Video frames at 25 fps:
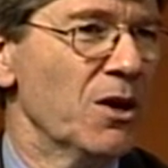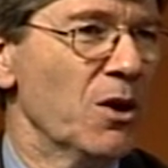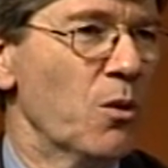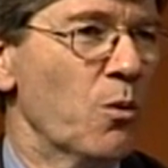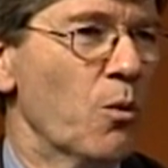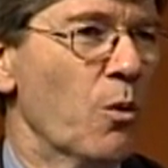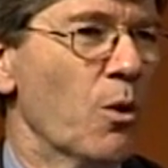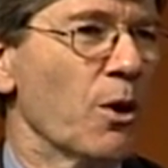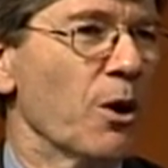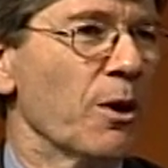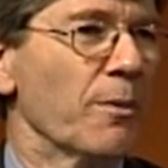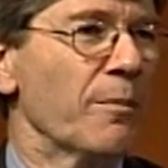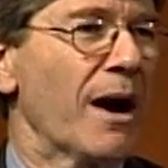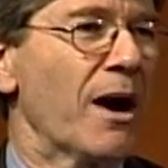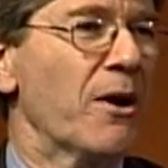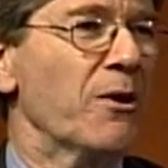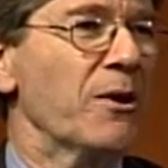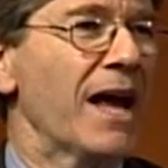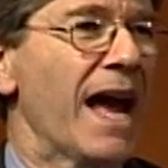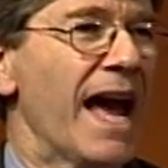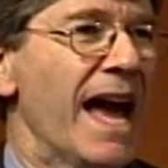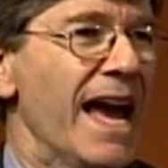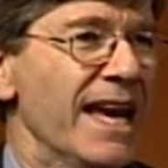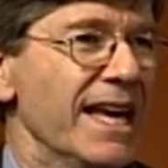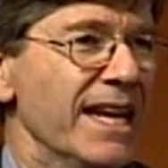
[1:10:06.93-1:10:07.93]
where
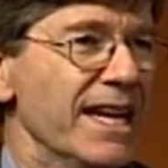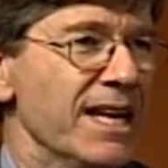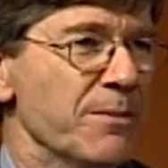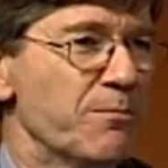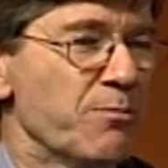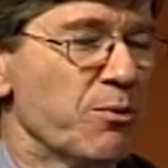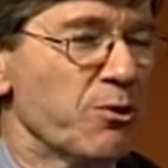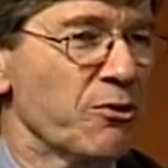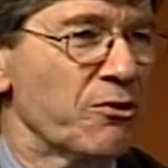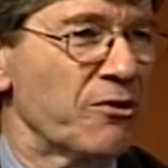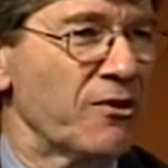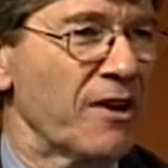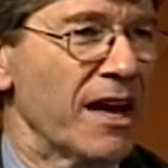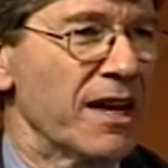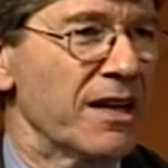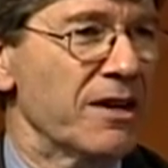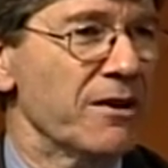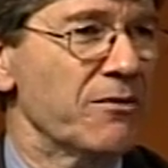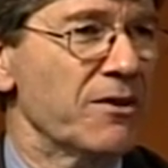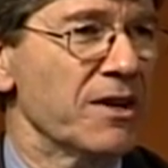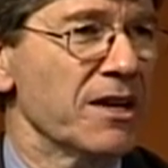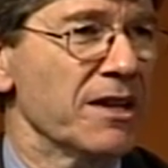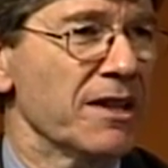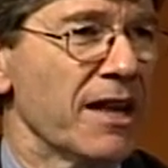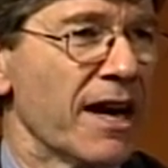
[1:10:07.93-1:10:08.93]
about 80%
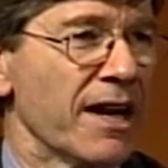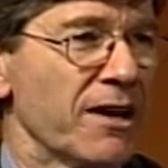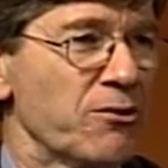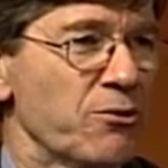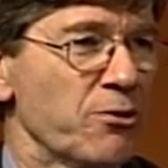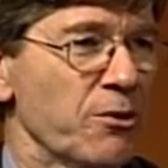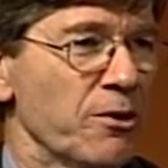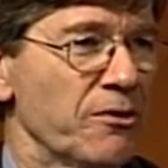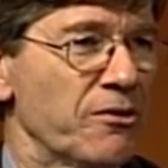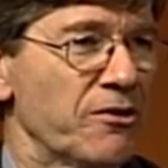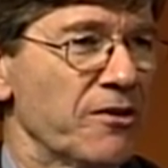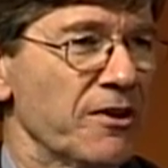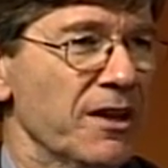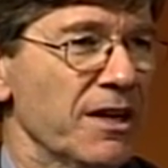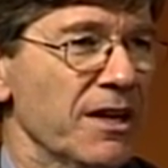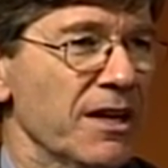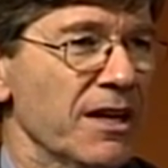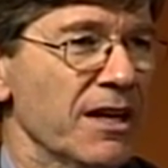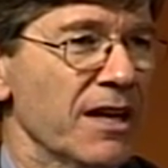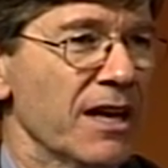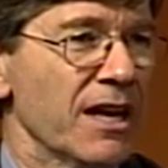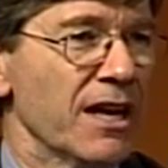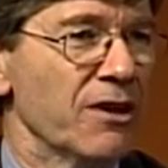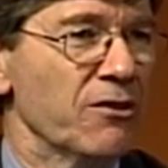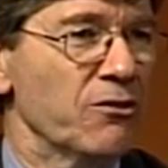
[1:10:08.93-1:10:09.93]
of the
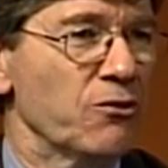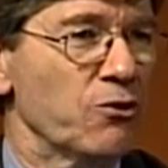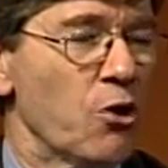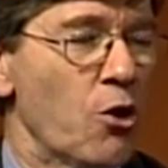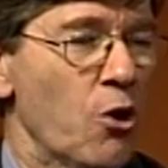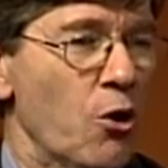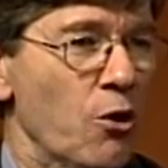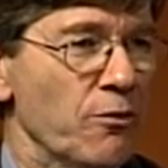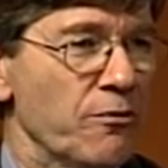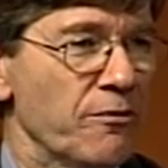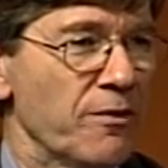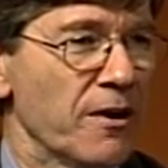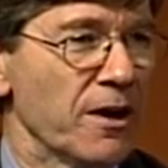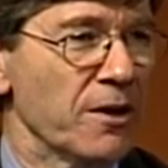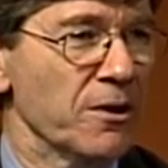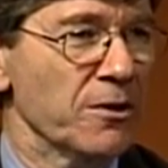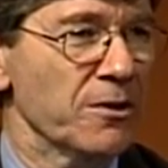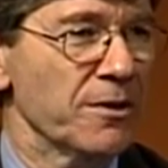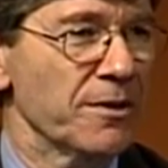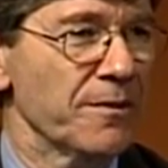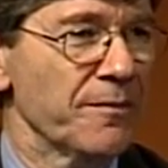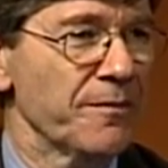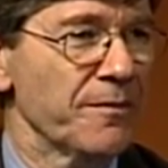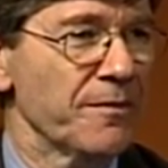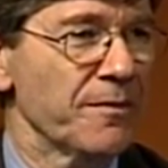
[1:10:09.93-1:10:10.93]
electricity is coal
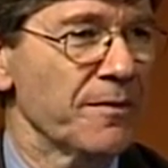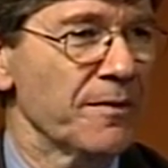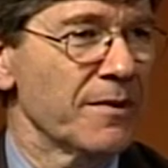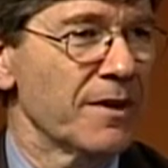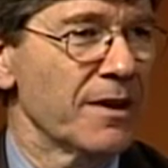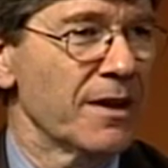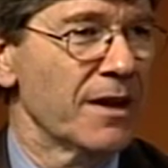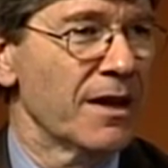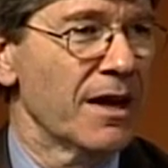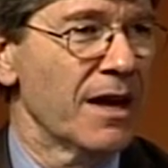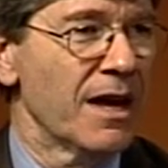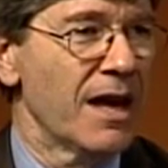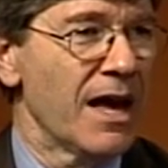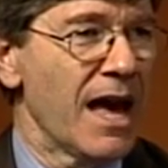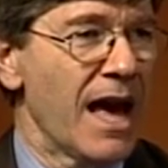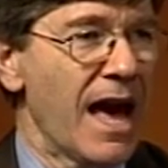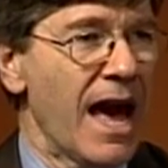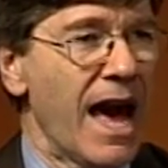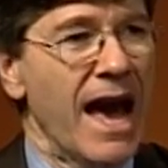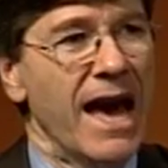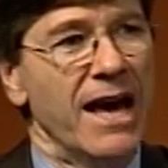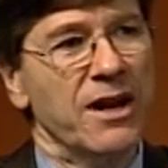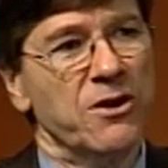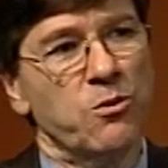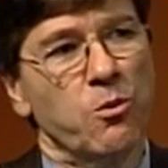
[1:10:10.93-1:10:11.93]
fired
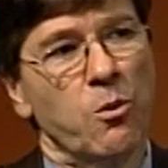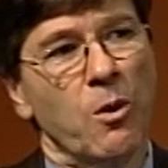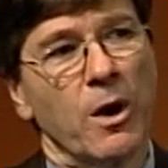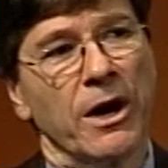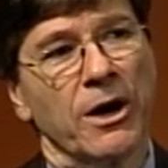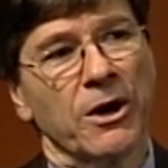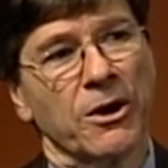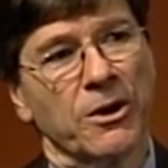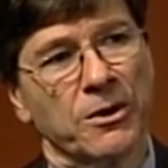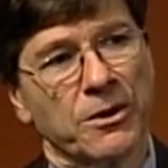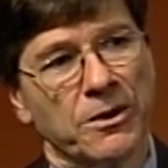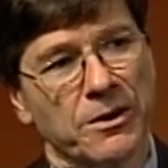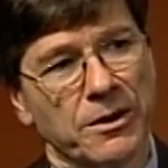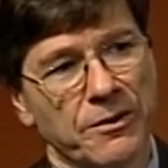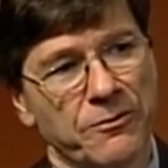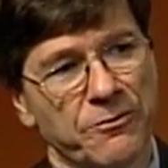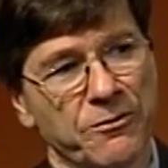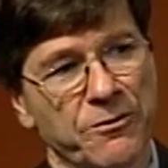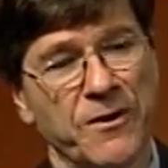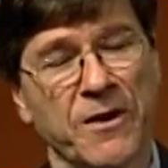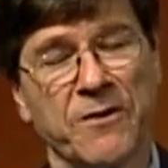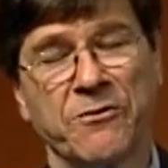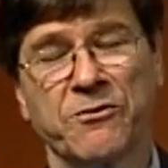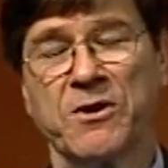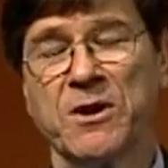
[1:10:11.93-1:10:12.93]
and where
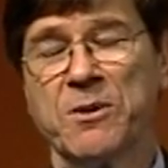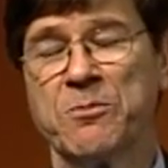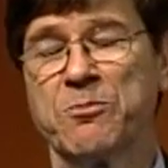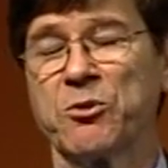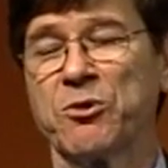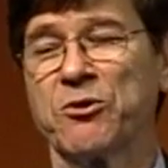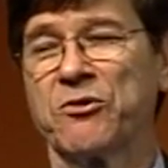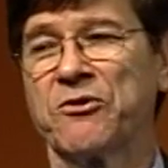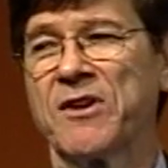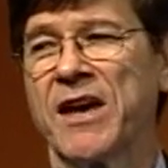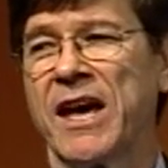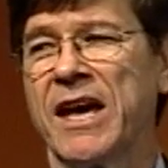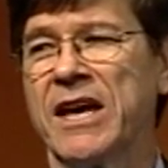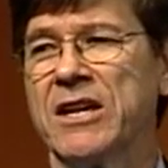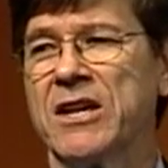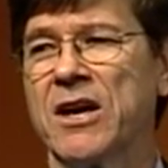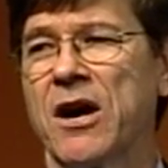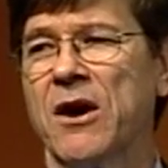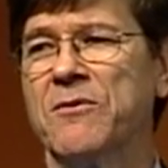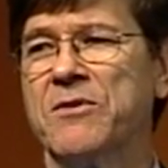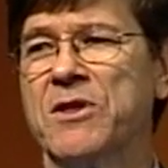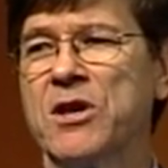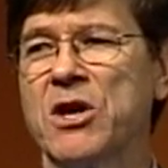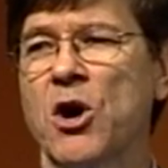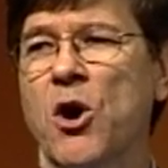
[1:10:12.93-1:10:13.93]
50%
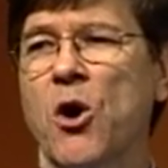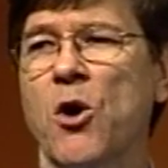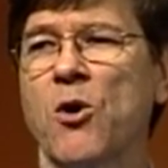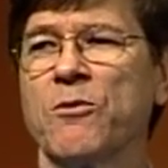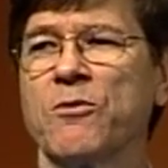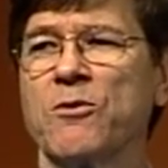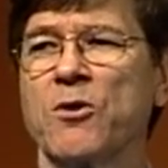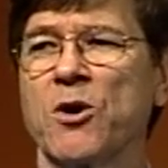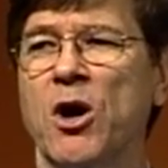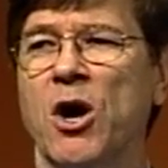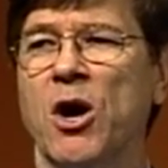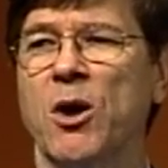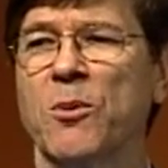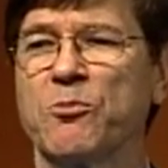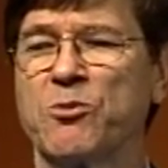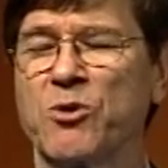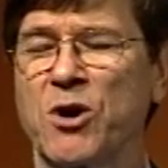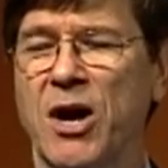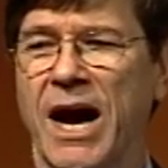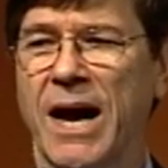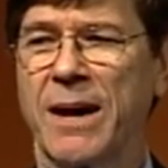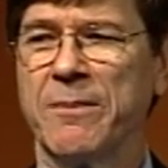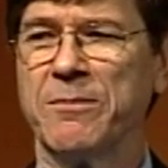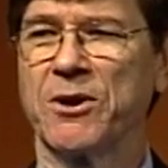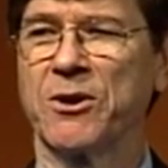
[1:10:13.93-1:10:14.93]
of the overall
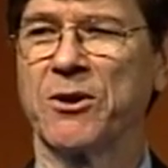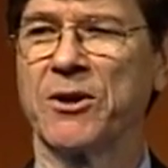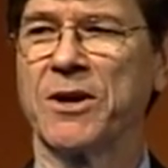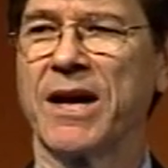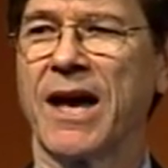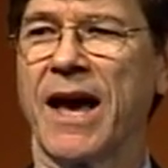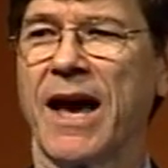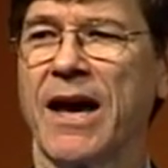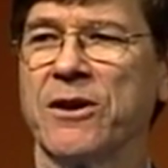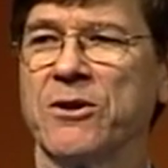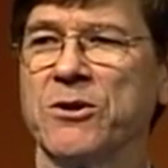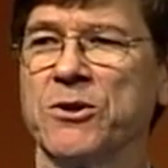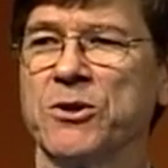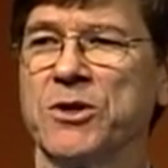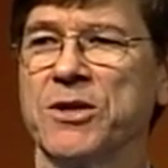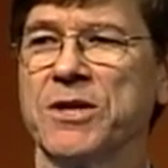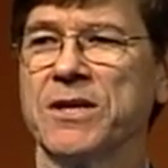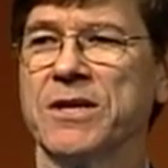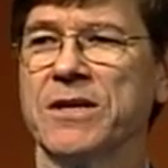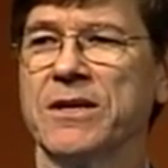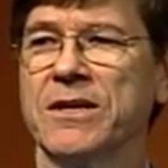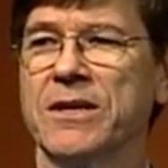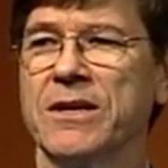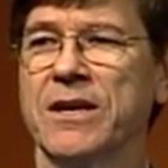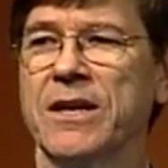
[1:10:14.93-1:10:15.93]
primary
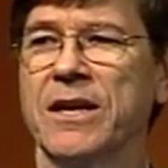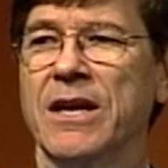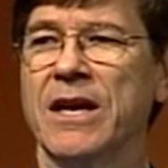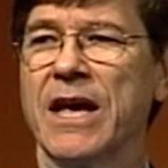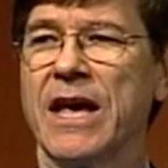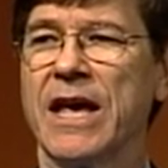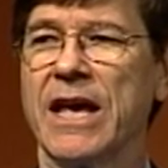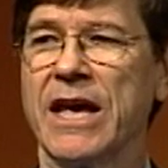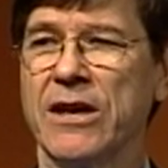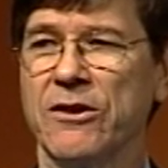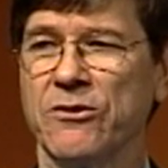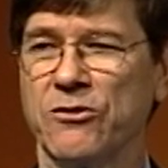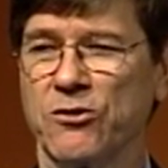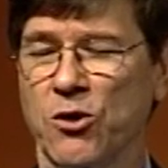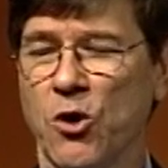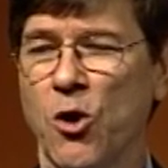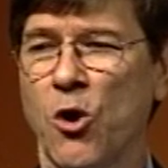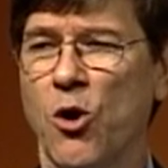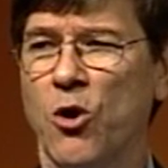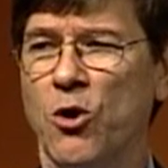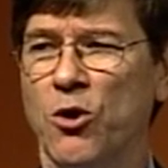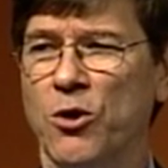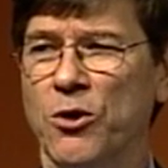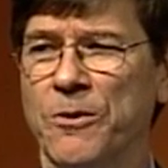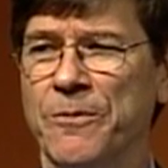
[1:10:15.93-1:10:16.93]
energy is
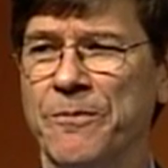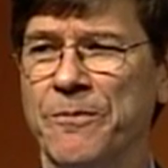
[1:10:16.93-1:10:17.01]
coal.